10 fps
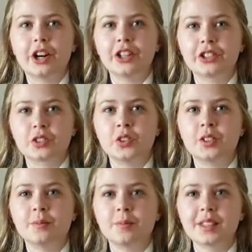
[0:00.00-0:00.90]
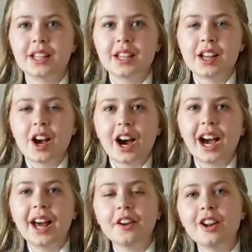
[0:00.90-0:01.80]
to high school.
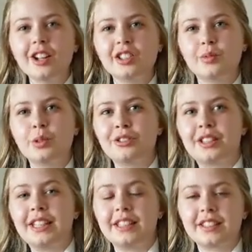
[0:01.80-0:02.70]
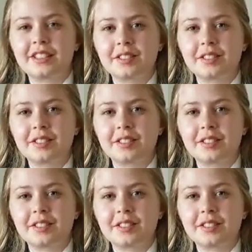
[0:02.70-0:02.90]
I had a lot of worries.